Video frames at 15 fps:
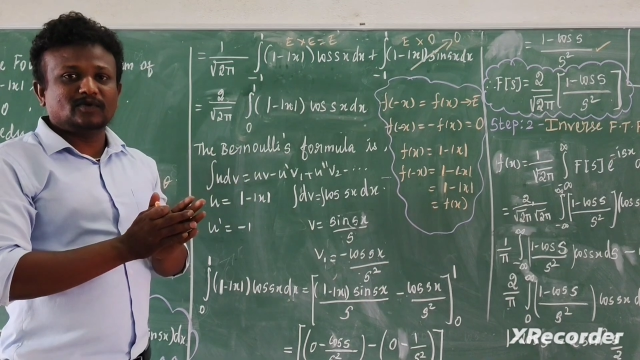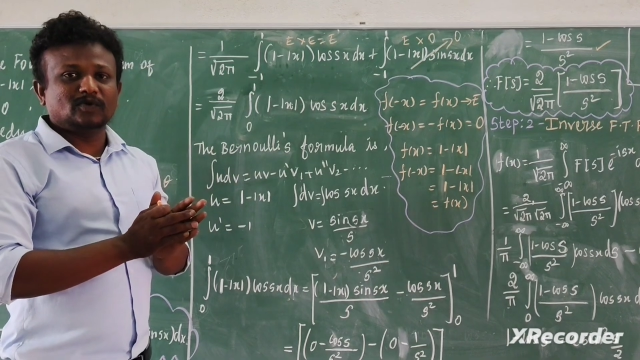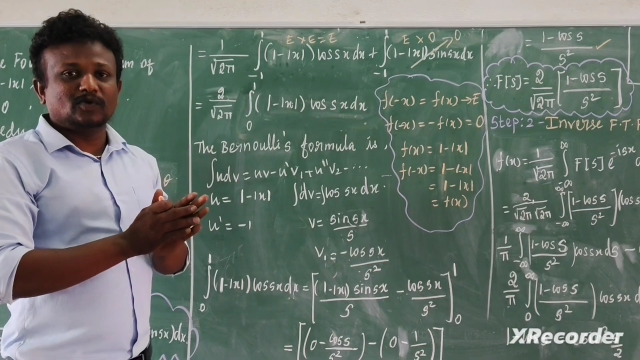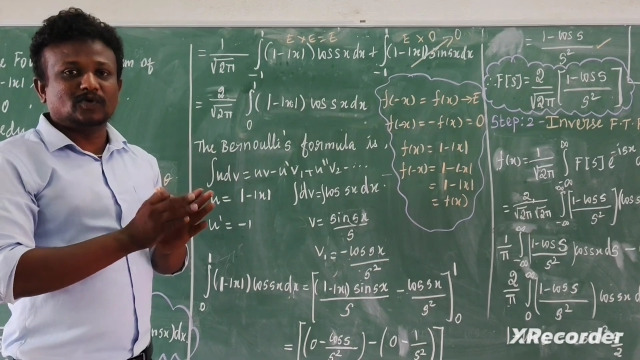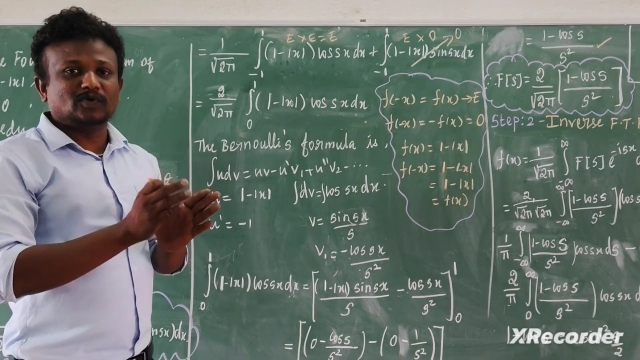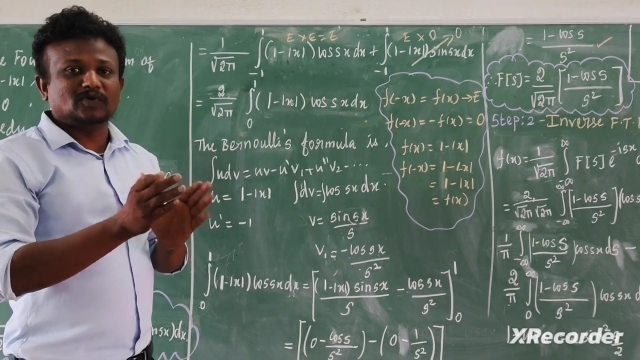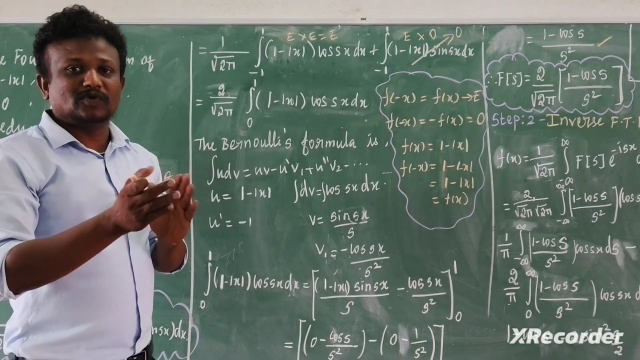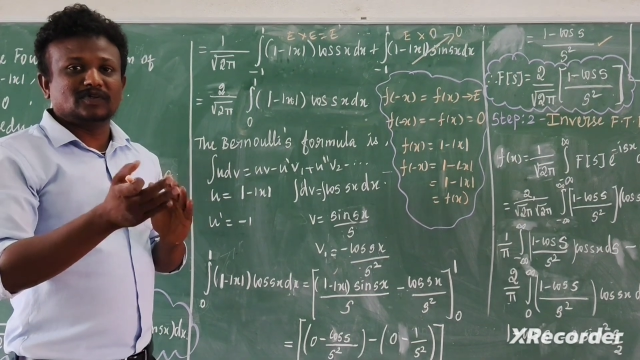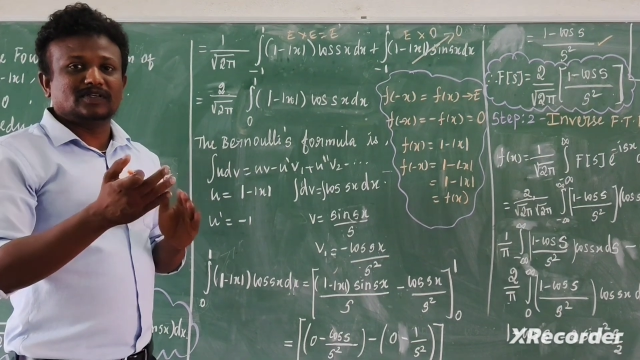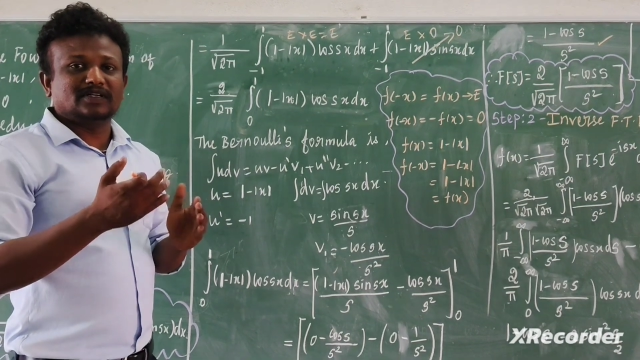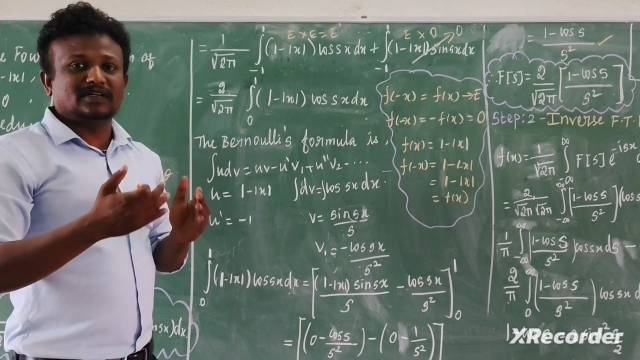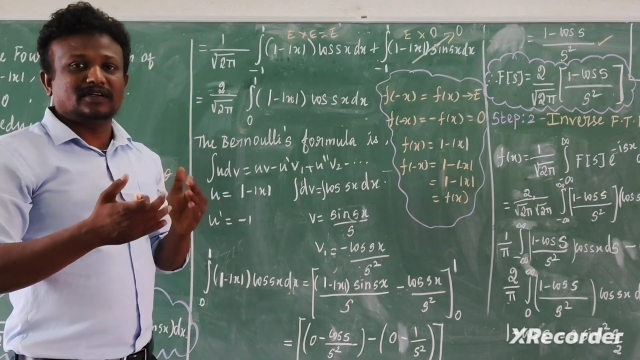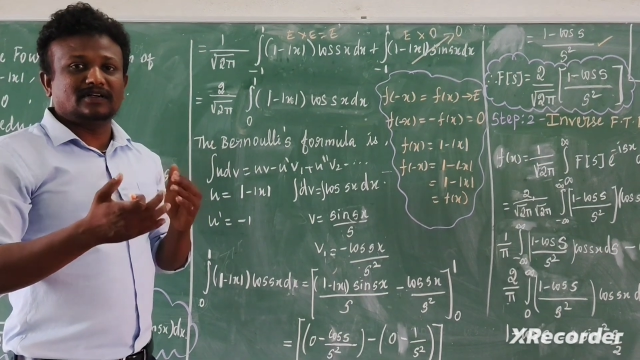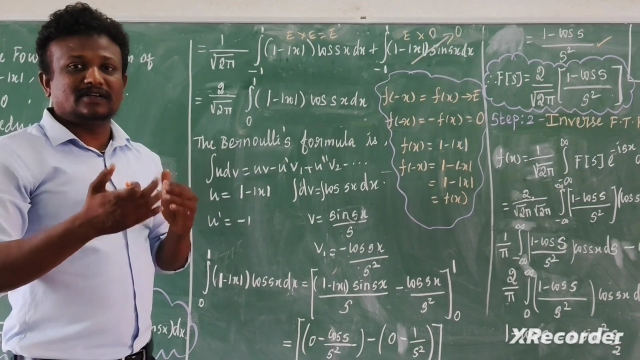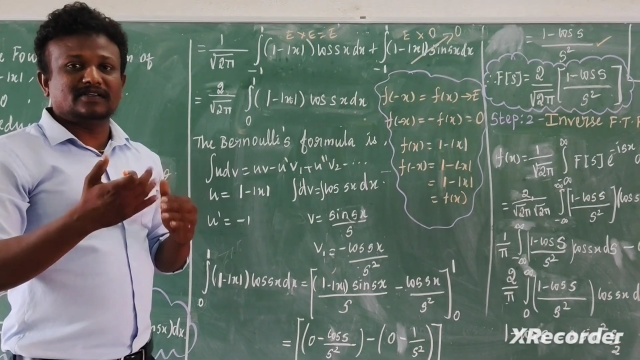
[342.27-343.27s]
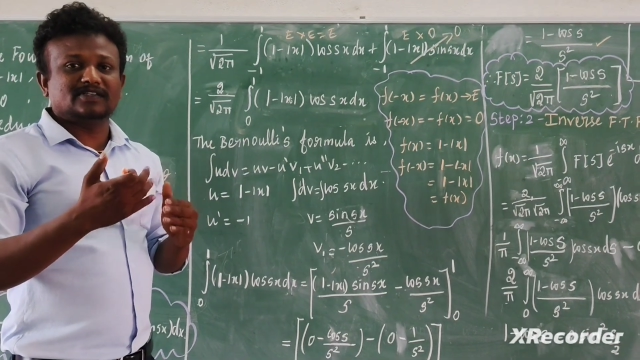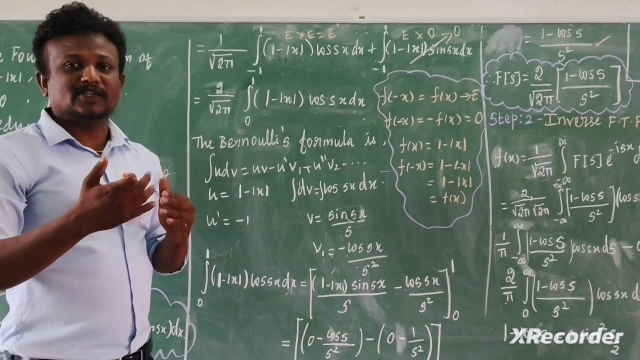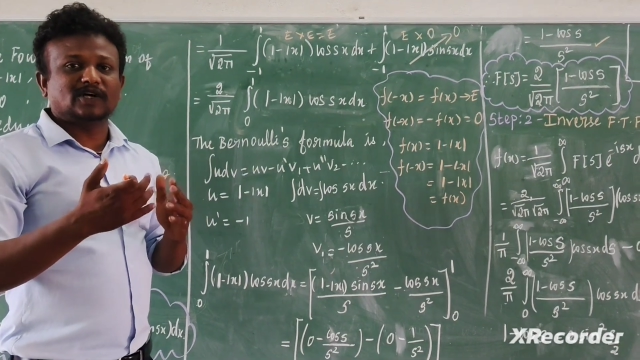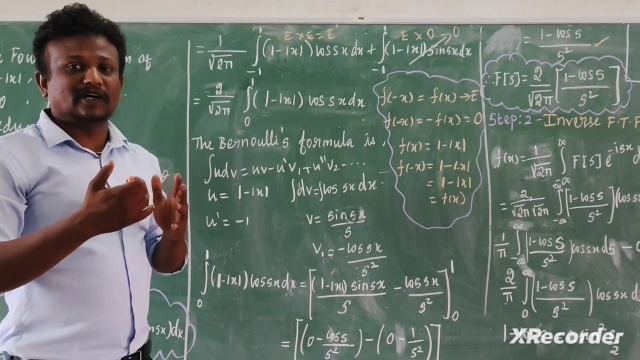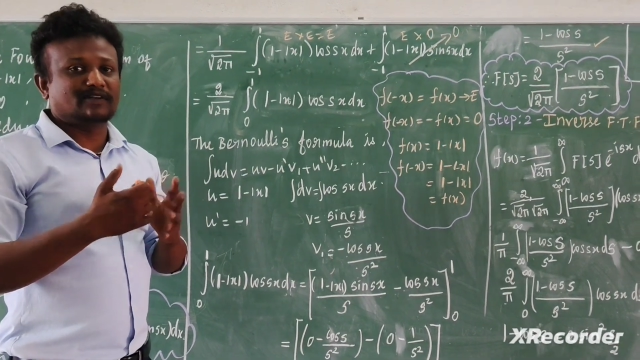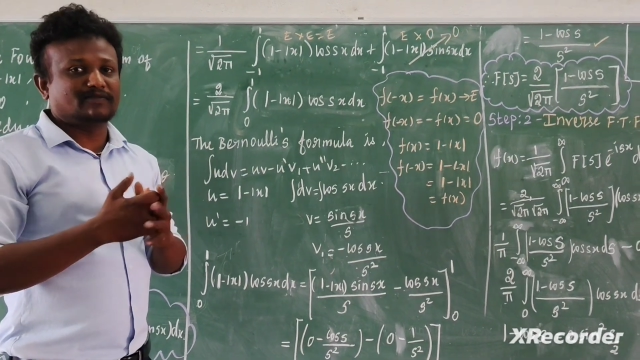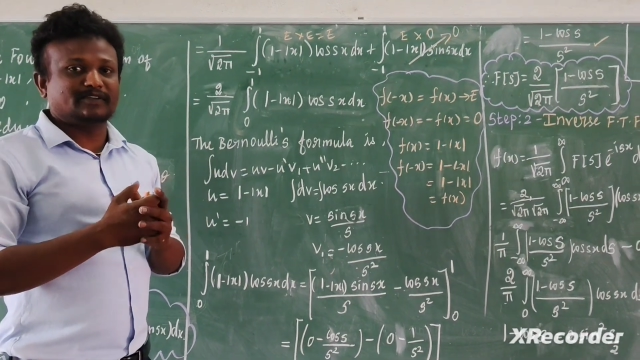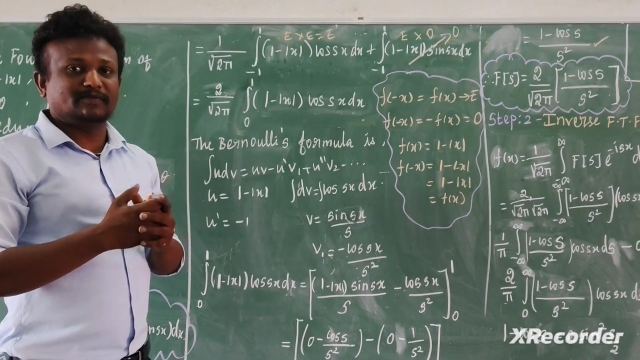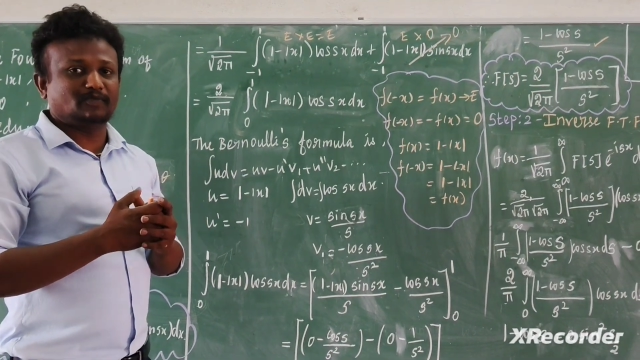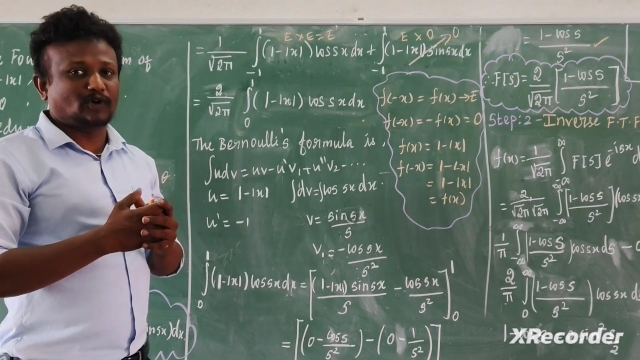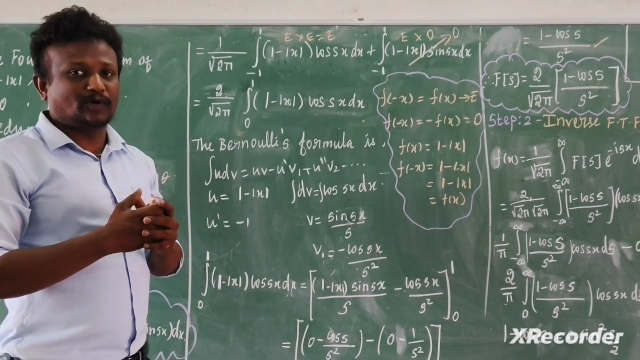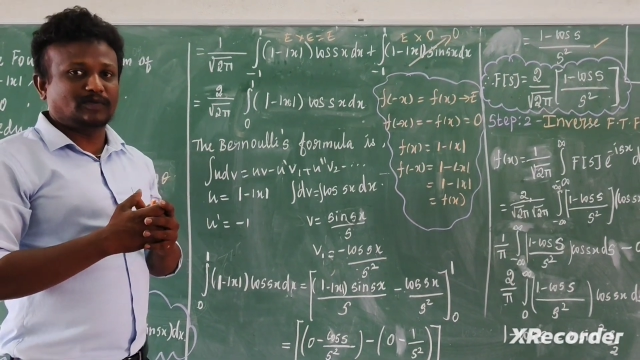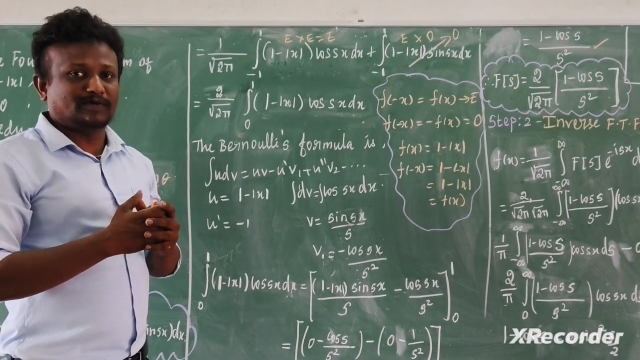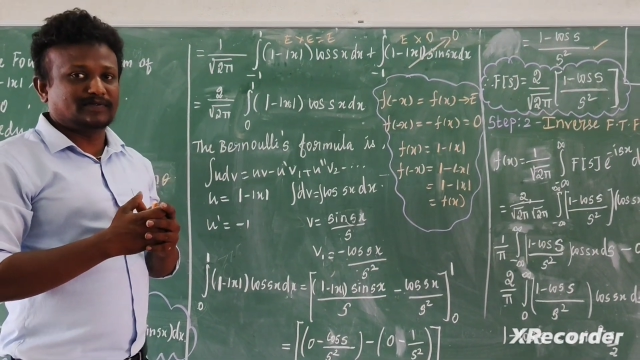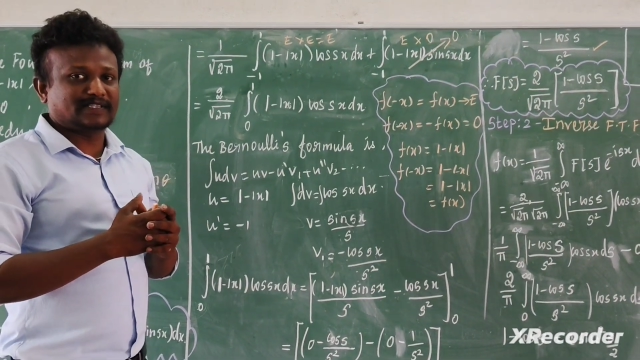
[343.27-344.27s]
to solve the
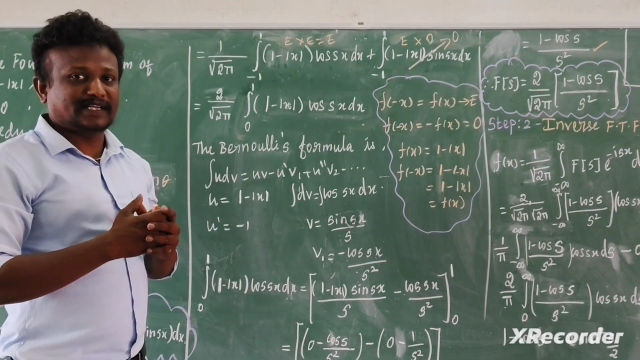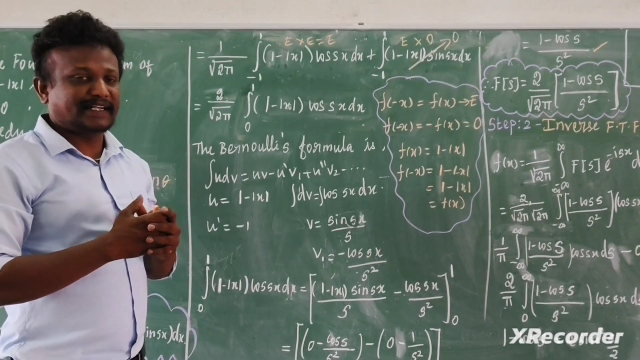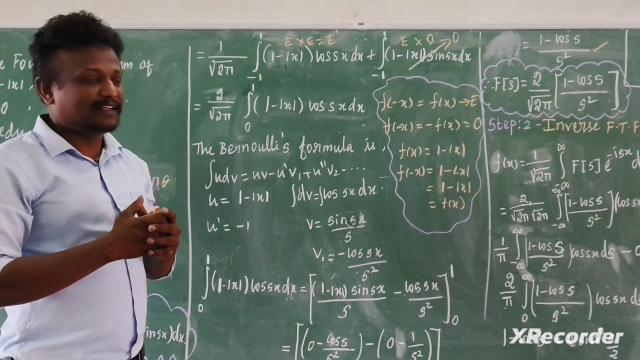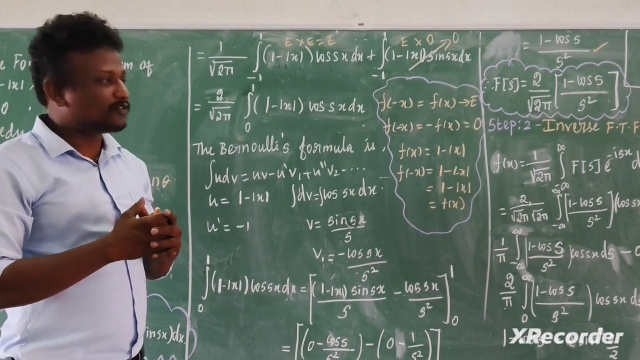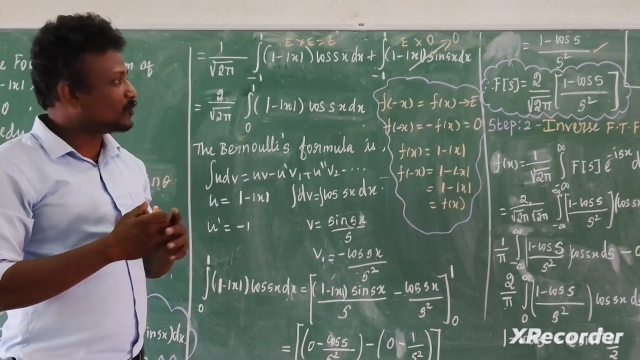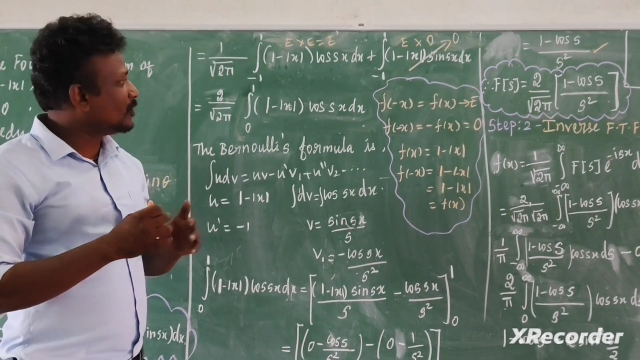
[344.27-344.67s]
problems, right?